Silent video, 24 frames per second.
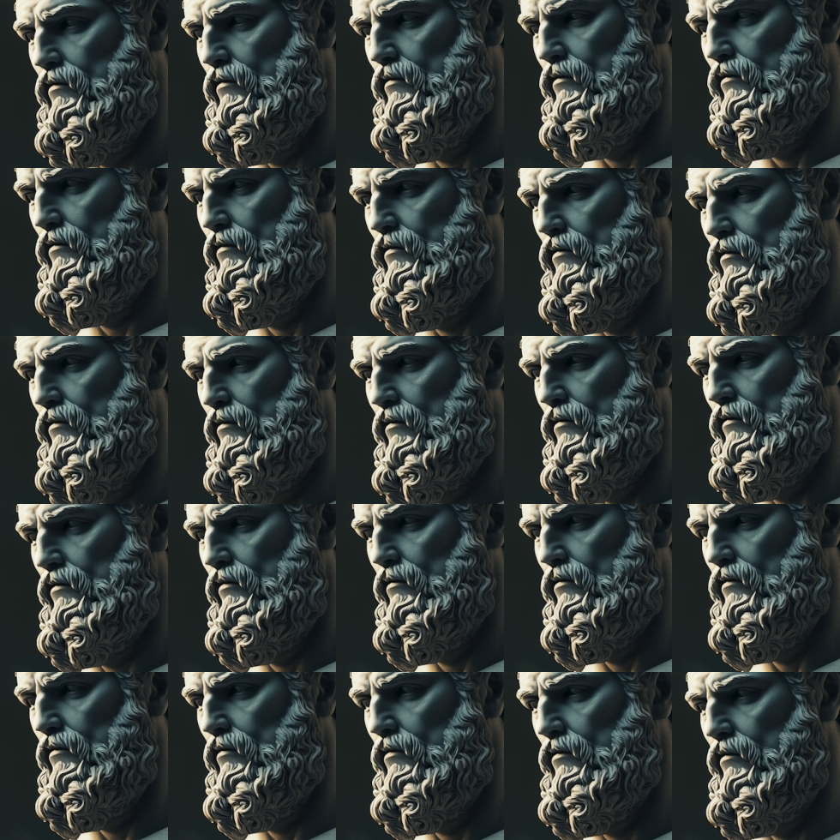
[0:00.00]
and
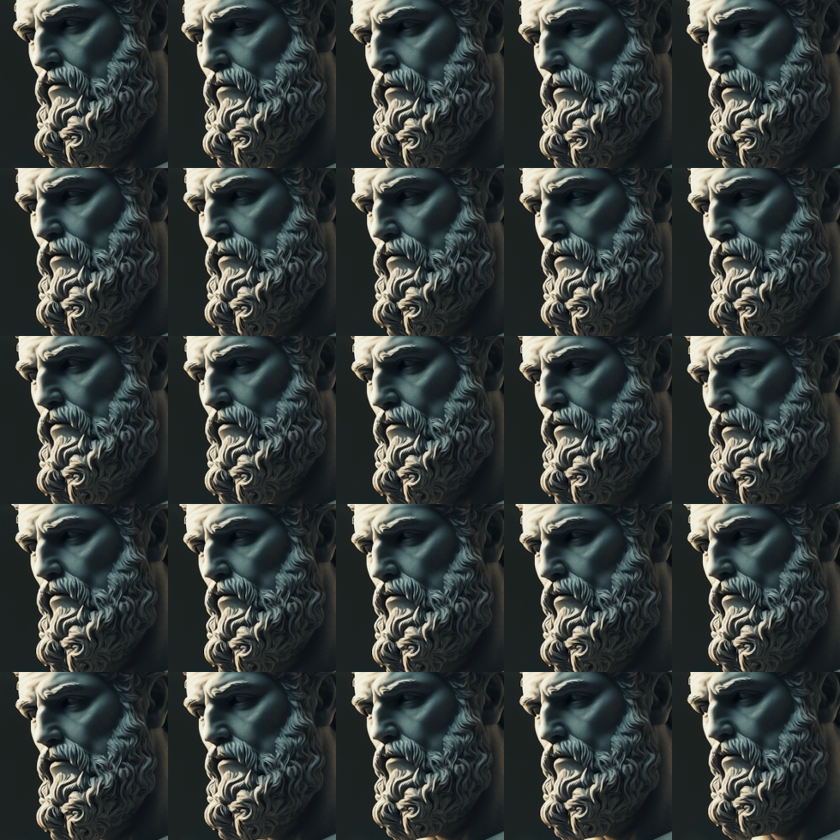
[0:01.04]
transformation begins
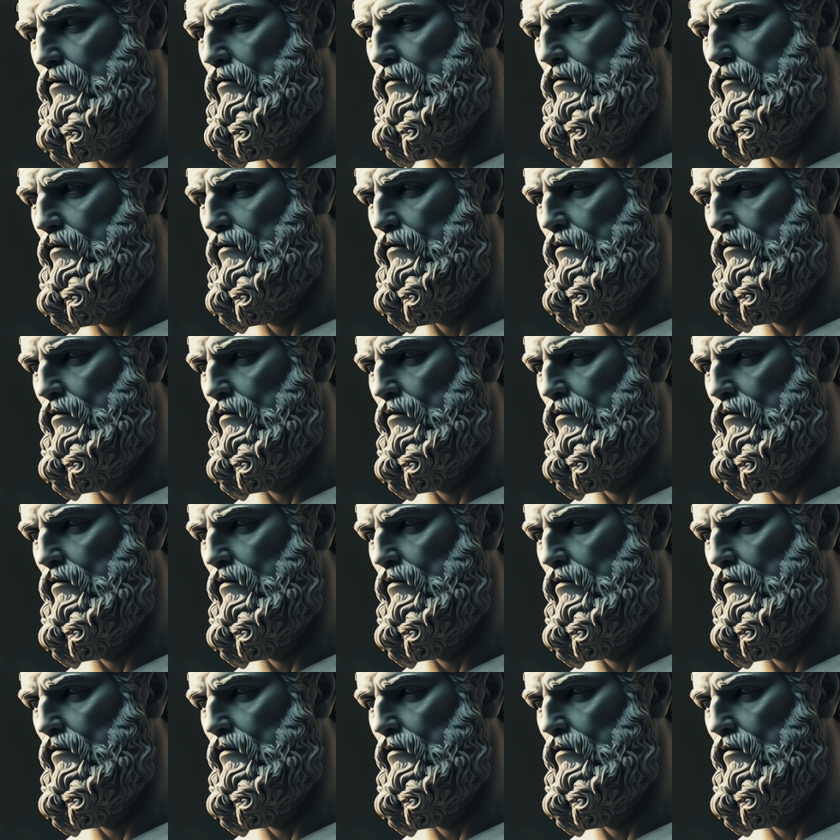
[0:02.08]
now.